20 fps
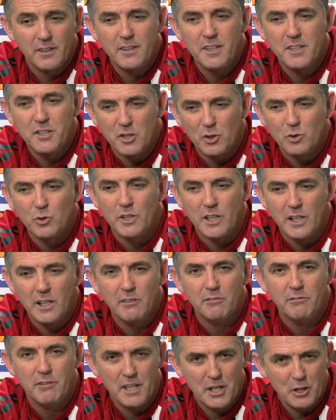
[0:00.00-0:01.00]
then you're going to
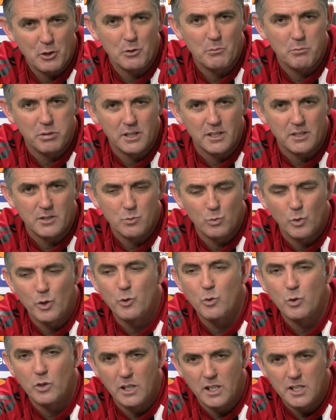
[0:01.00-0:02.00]
have very good players,
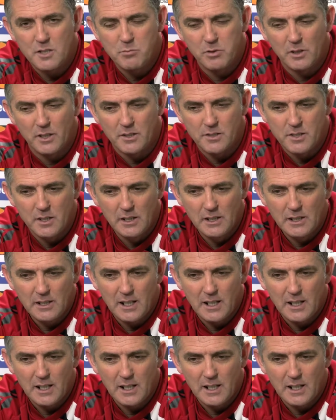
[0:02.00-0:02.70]
world-class players